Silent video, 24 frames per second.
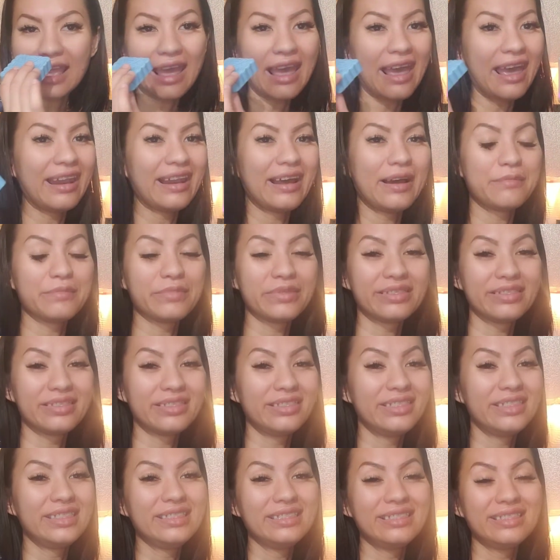And I'm
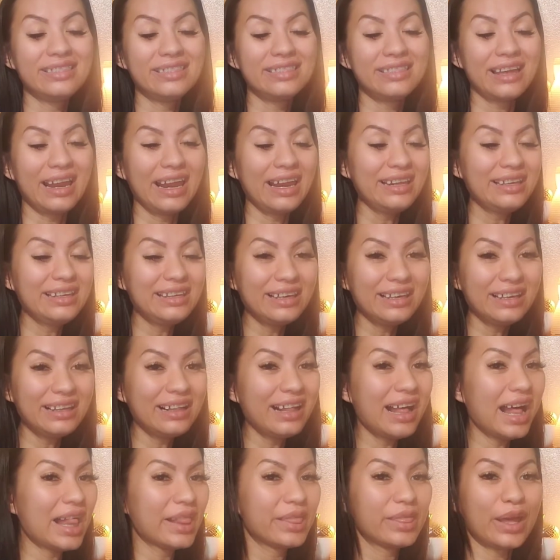
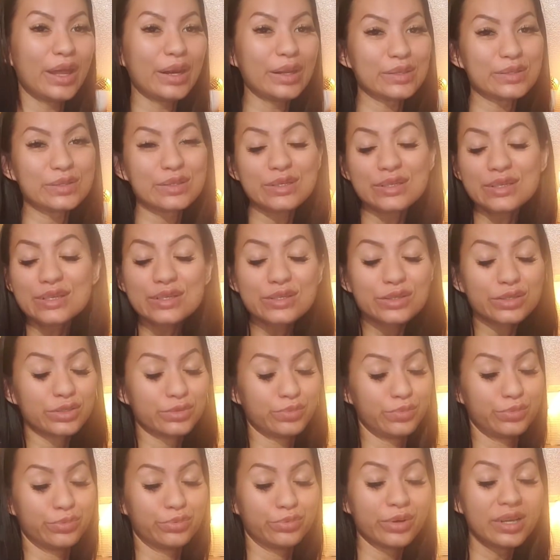thinking that it, this is
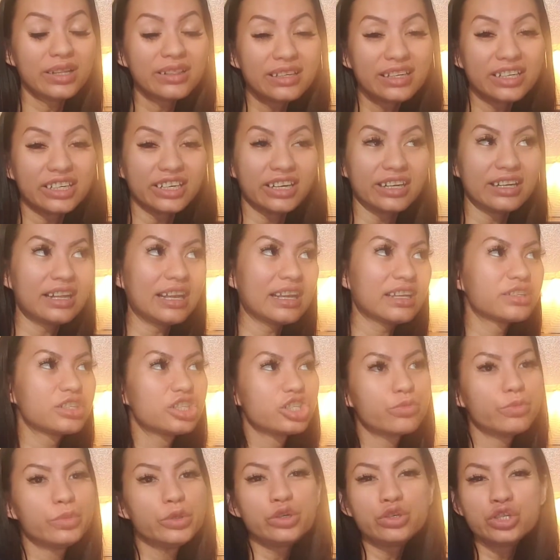really good. Like
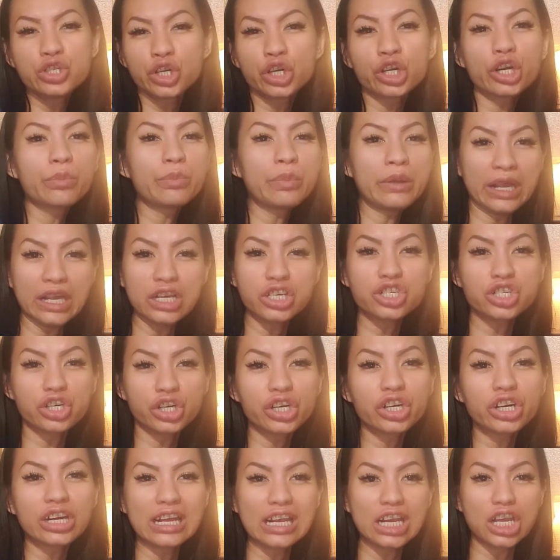blue sugar, pink
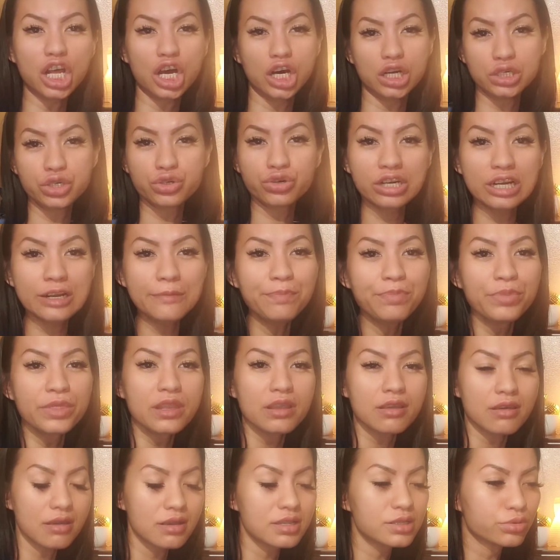sugar in laundry
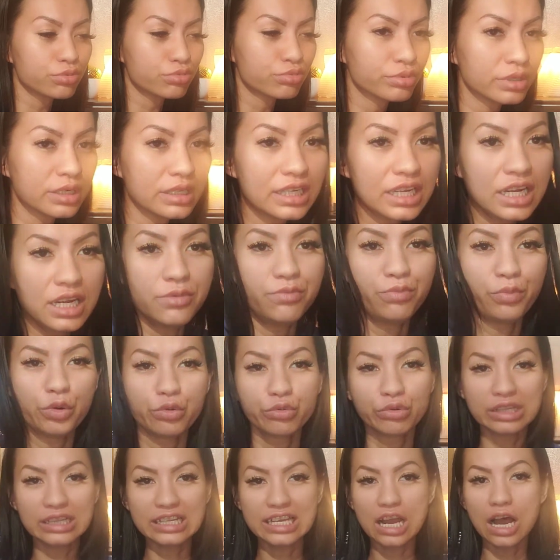is really,
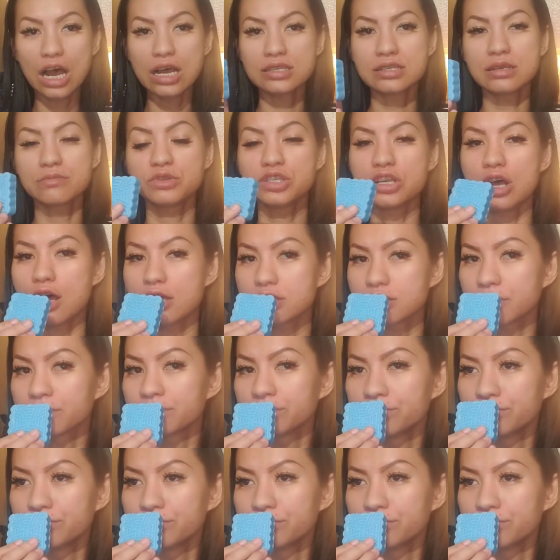really awesome sauce.